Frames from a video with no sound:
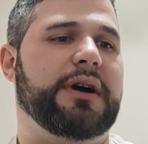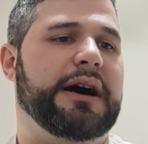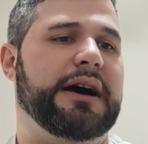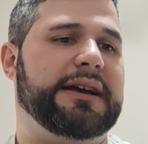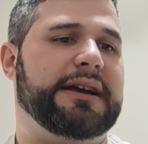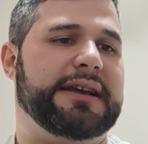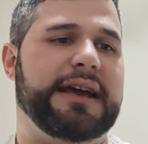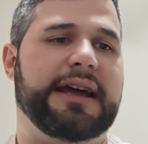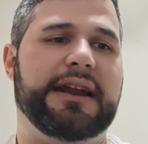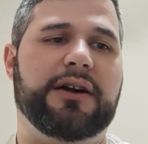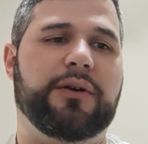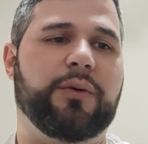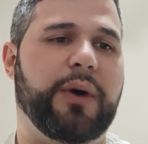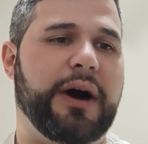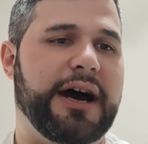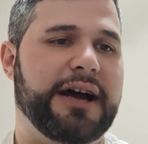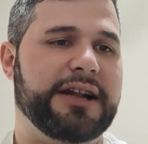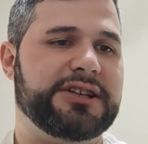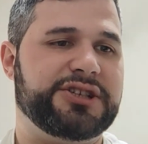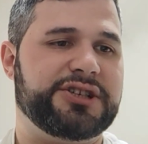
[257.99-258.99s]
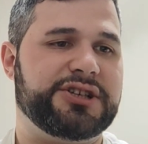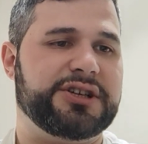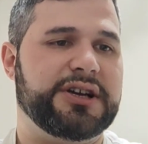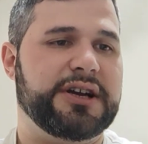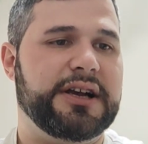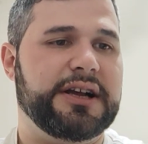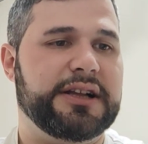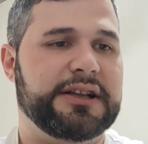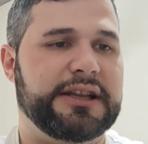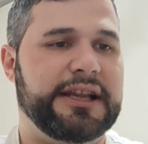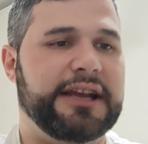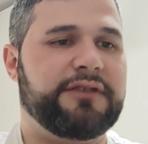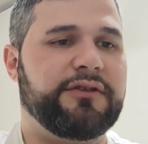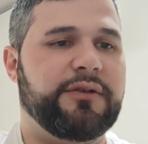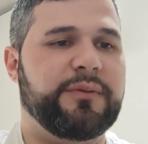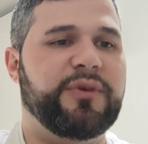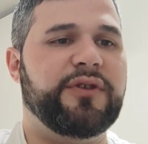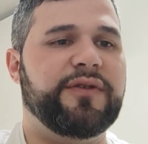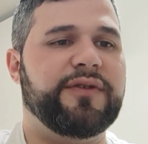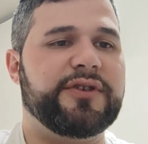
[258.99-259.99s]
Get a watch link
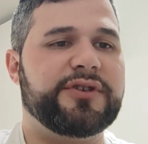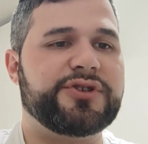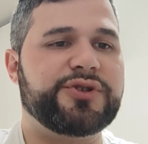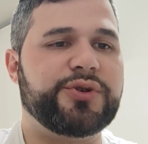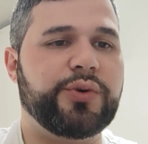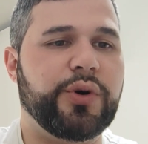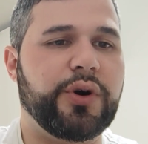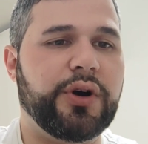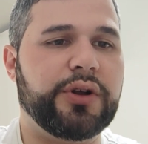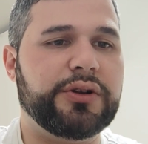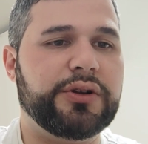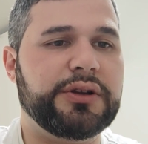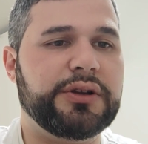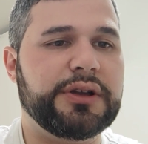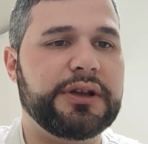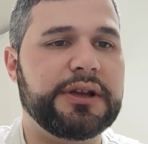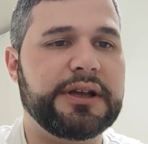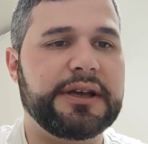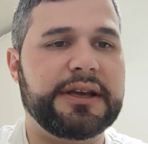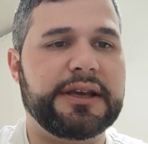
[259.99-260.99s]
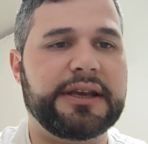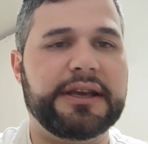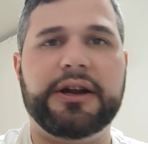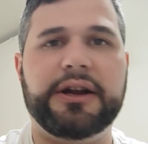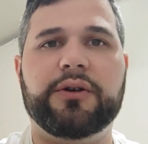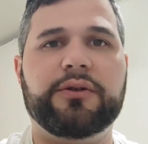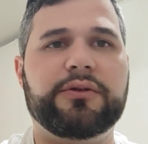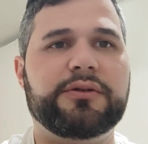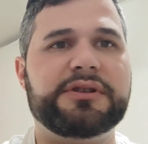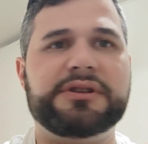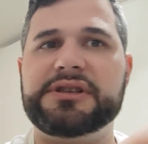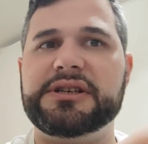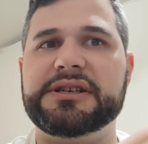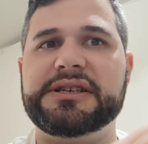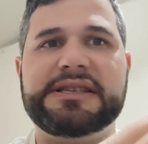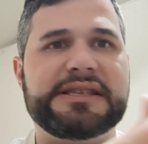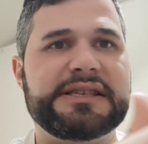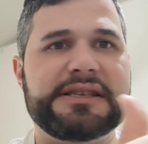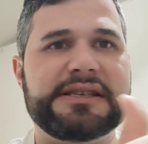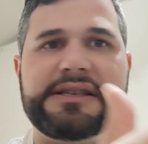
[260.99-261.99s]
remover tool.
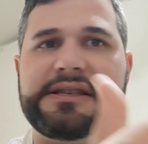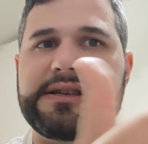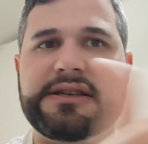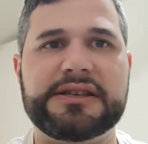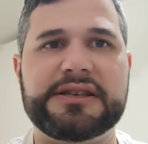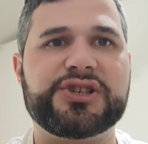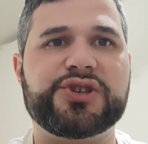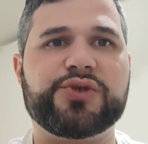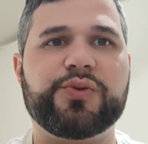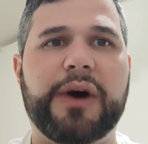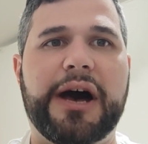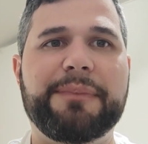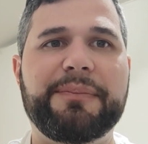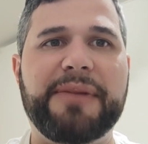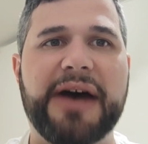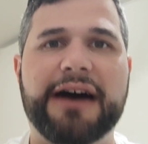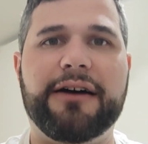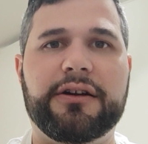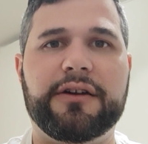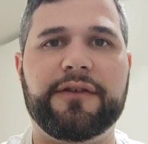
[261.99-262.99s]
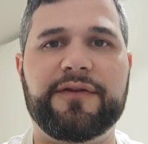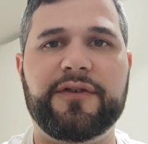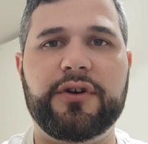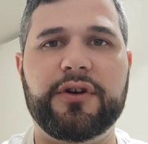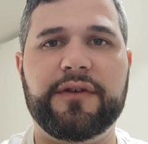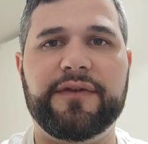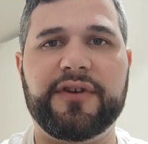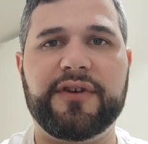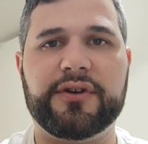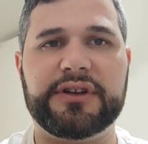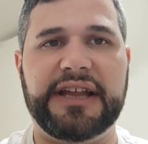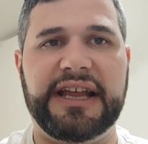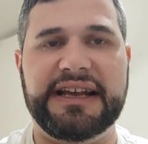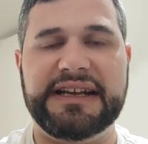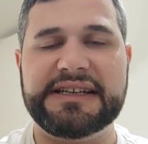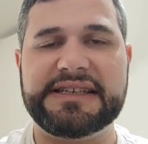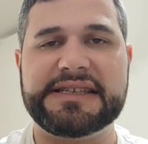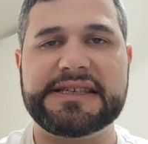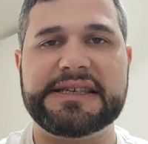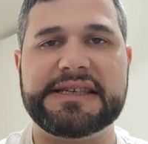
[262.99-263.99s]
Just swap out a few of your
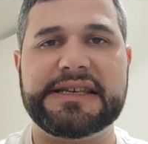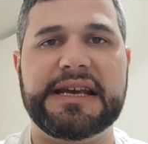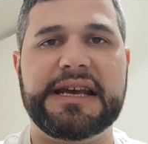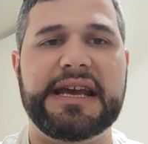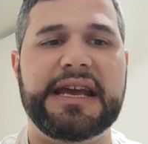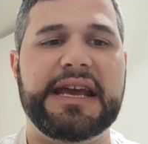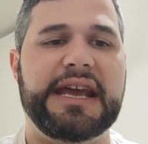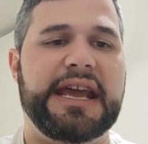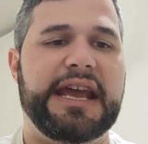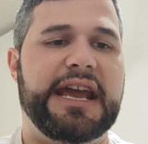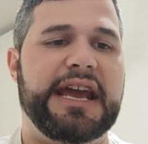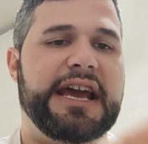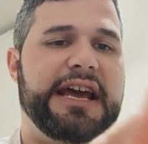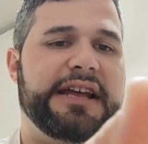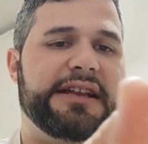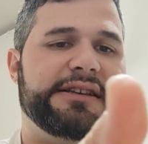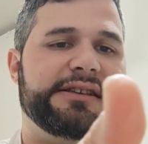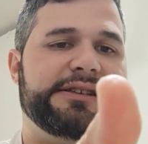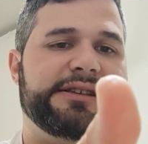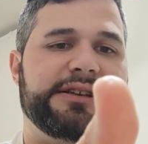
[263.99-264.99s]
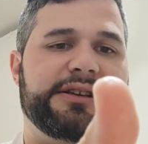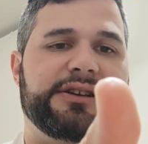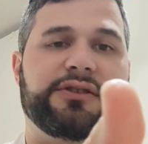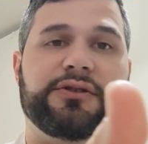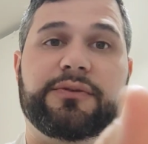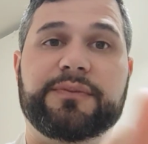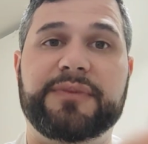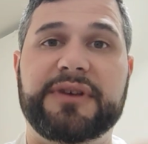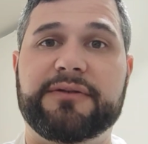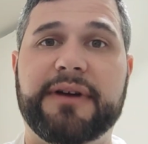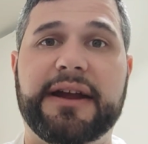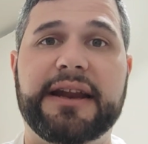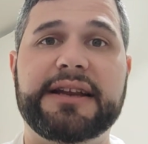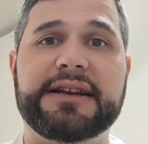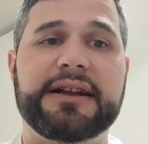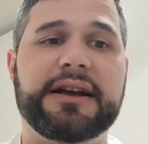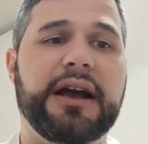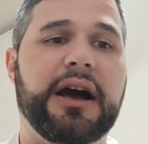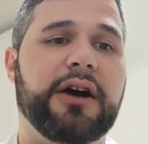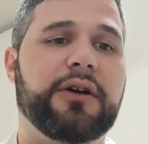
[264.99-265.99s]
links, and you'll be ready
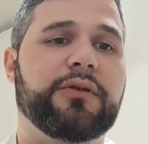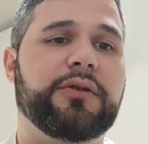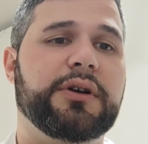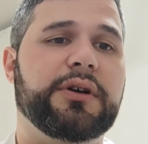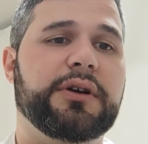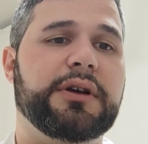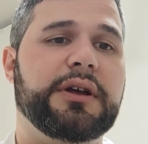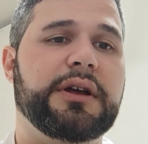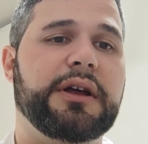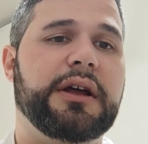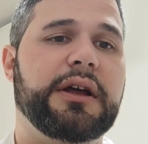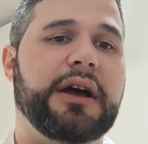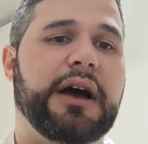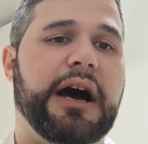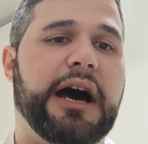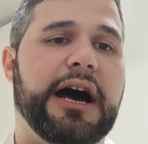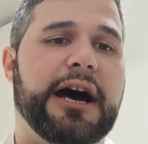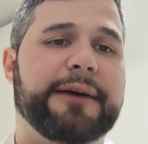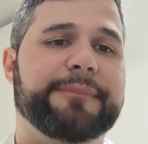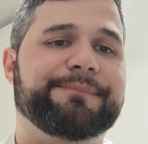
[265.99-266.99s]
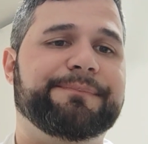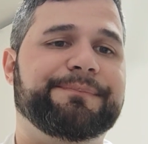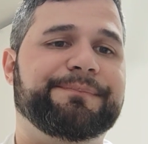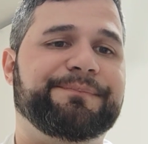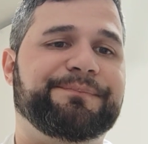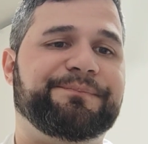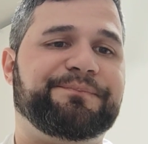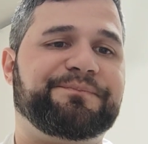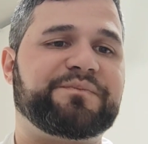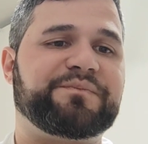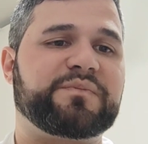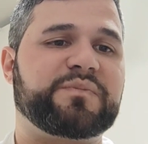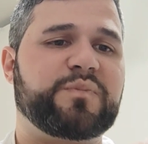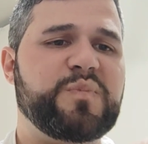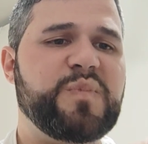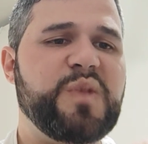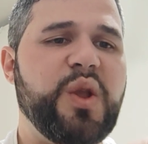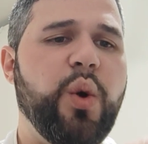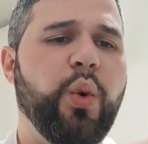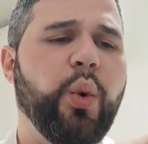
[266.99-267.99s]
to go.
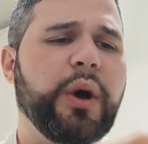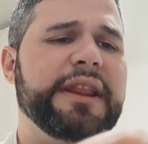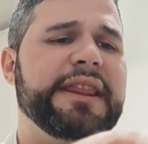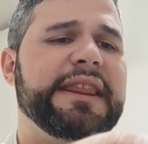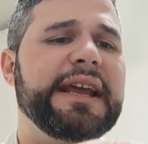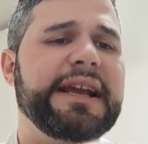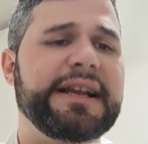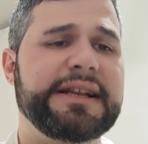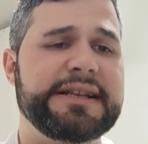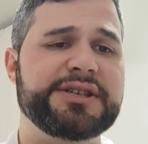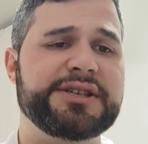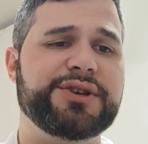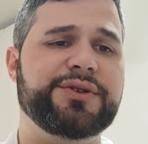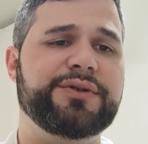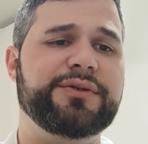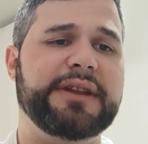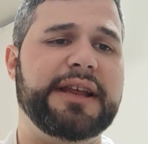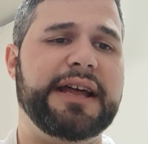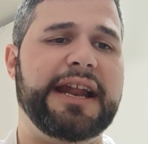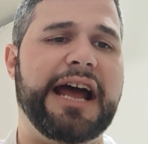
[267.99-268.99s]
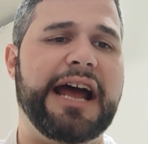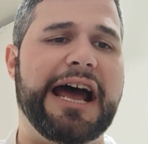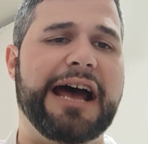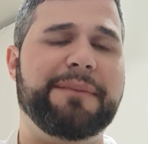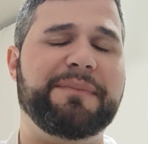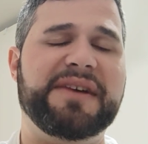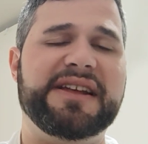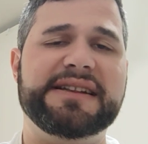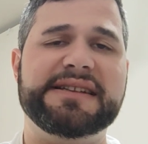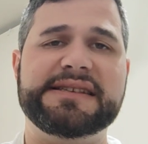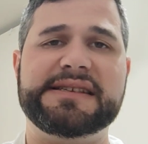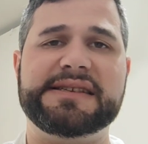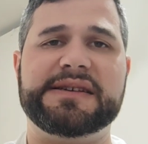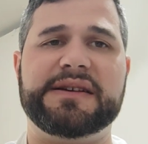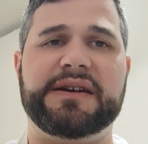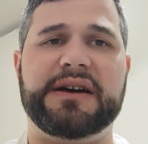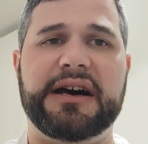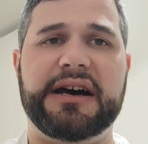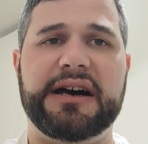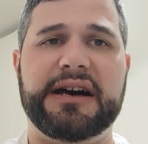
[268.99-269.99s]
One thing too that happens,
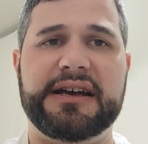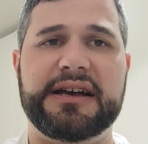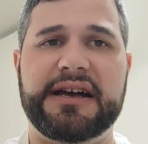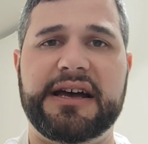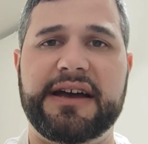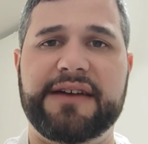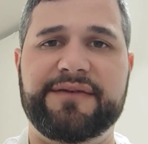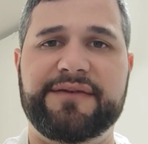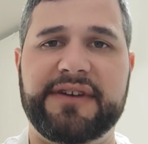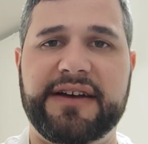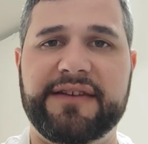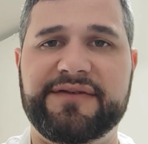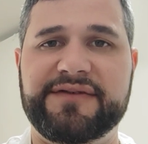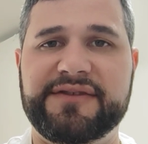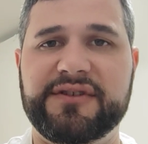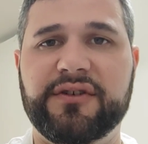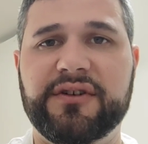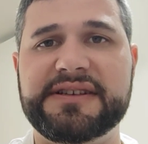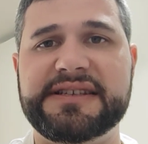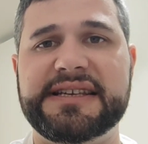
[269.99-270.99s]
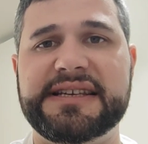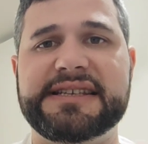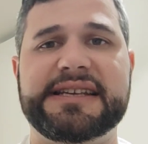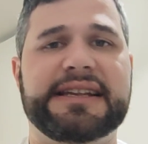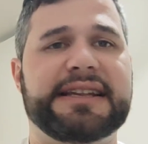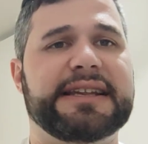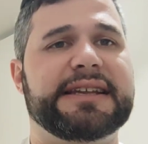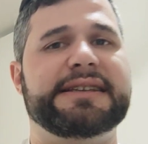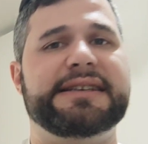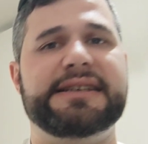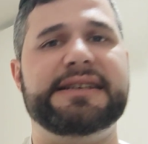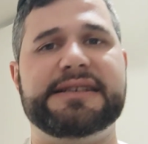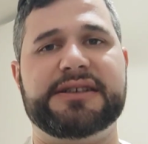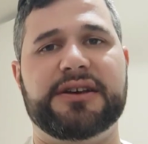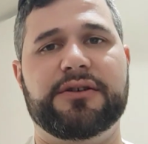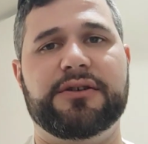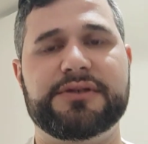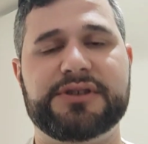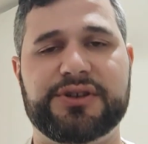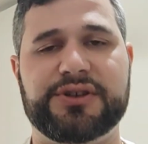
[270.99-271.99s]
I've noticed this at the
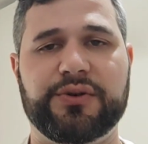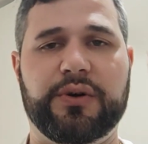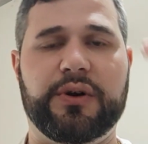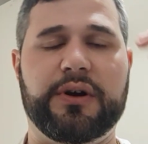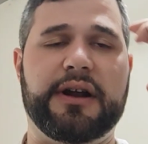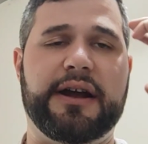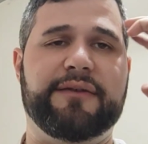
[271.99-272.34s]
Tissot store.